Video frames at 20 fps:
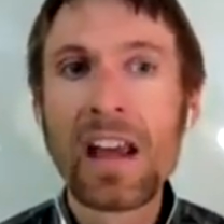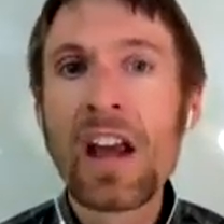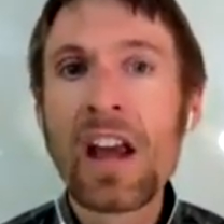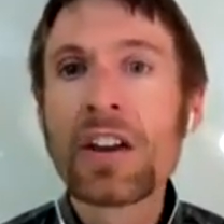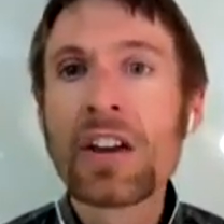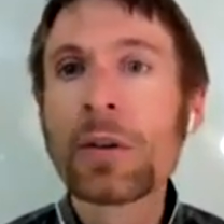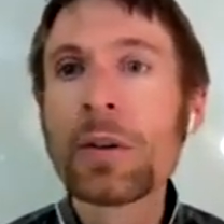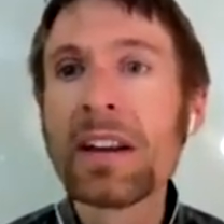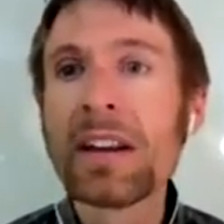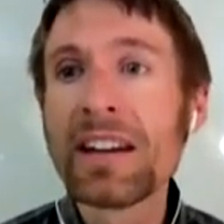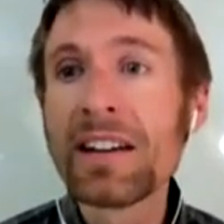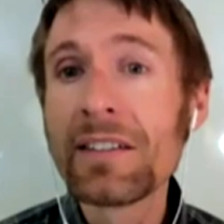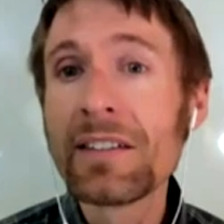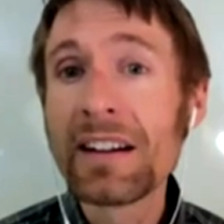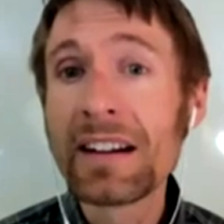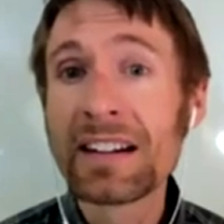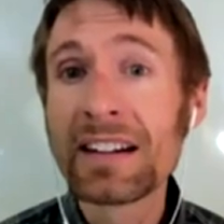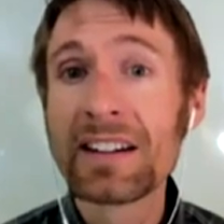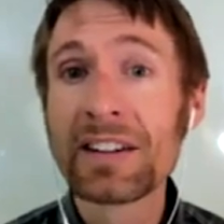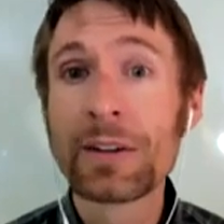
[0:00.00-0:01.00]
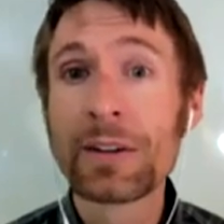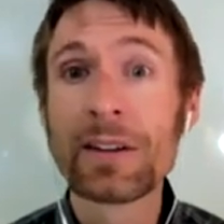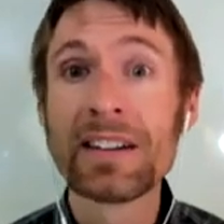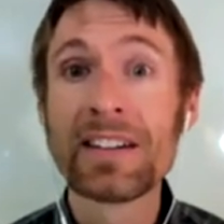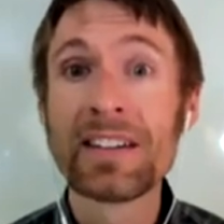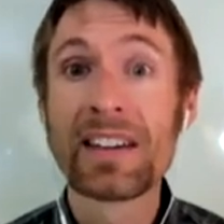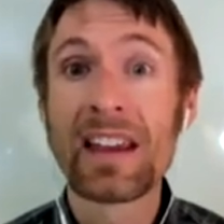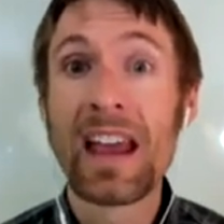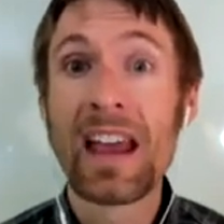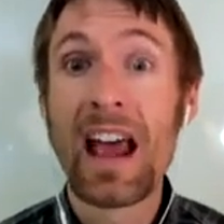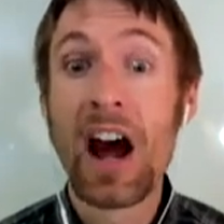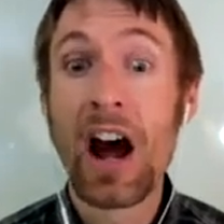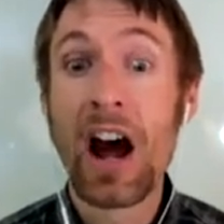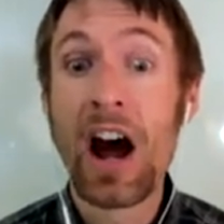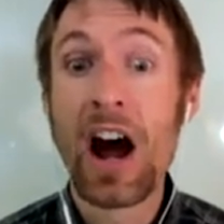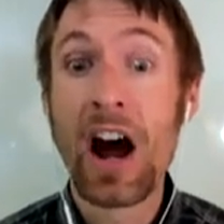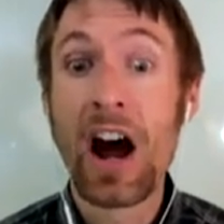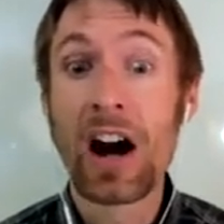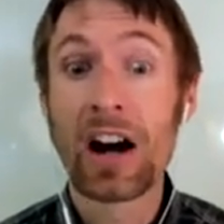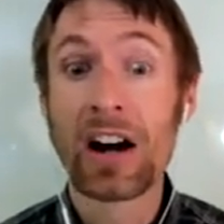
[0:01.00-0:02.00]
So neonicotinoids
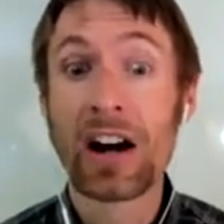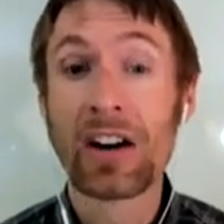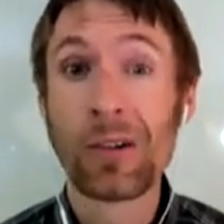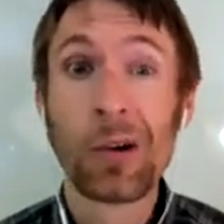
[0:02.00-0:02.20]
are,